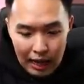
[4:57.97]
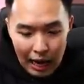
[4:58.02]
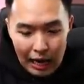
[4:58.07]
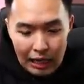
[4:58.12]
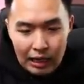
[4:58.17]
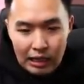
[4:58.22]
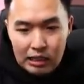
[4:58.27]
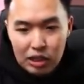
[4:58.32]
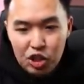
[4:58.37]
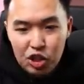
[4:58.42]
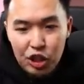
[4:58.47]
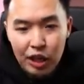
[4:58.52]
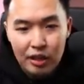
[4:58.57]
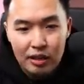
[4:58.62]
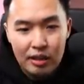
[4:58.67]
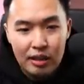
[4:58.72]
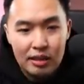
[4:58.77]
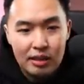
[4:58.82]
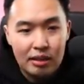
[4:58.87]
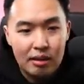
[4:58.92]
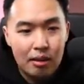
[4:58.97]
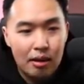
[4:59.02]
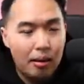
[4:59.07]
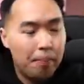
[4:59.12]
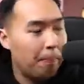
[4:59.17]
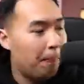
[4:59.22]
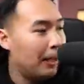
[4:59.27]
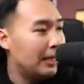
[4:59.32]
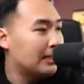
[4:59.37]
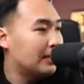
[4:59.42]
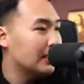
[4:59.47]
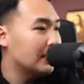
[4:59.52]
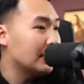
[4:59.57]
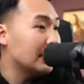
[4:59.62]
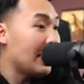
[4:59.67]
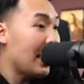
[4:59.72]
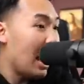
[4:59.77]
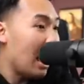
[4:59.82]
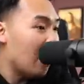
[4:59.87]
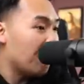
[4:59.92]
I like to check this
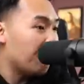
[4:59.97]
basically